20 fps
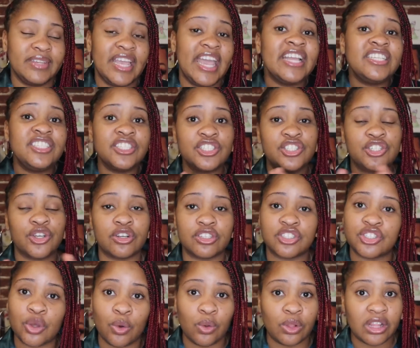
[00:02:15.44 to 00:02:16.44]
It just took
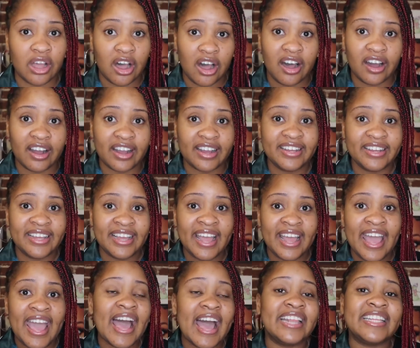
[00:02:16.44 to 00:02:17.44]
so long.
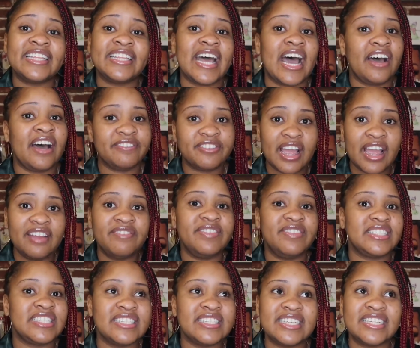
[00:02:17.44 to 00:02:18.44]
And then after I
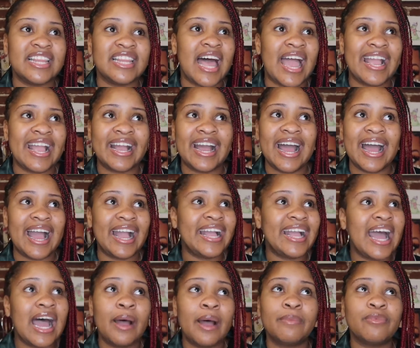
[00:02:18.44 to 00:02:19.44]
visited, like, I
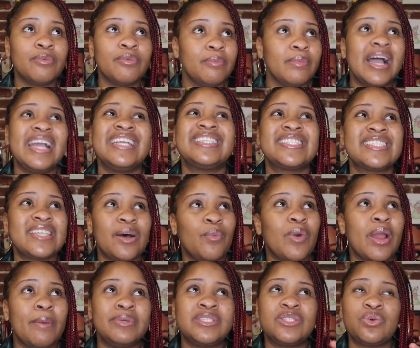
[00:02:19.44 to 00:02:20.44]
can't, it's
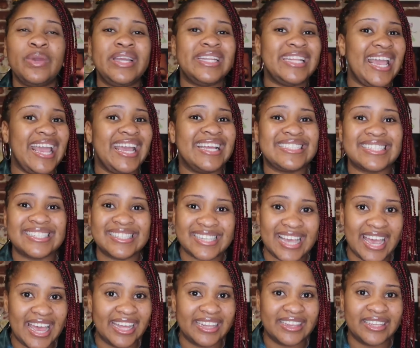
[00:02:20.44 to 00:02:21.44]
somewhere between eight and
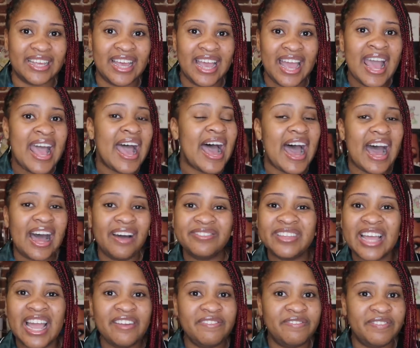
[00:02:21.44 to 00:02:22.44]
ten.
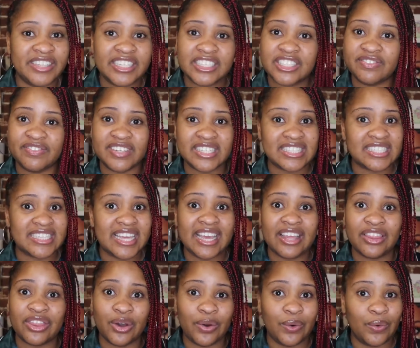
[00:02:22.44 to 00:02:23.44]
After I finished
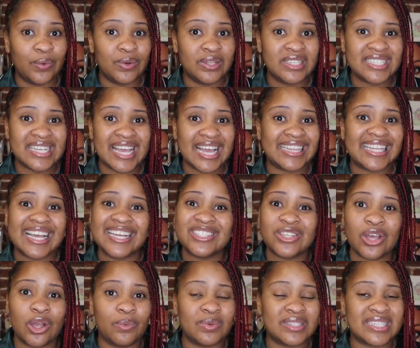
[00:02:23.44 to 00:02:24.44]
visiting those and I
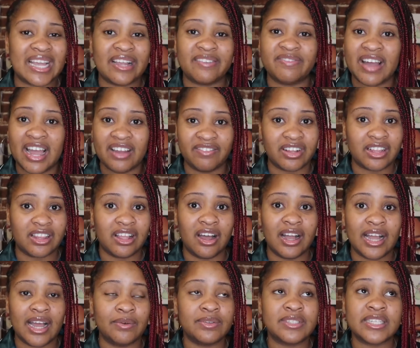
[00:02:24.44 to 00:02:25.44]
saw it was like five
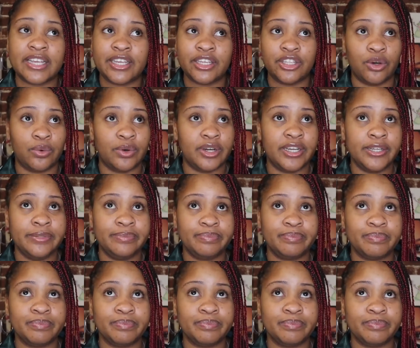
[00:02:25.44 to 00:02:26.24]
o'clock, I was like, you know what?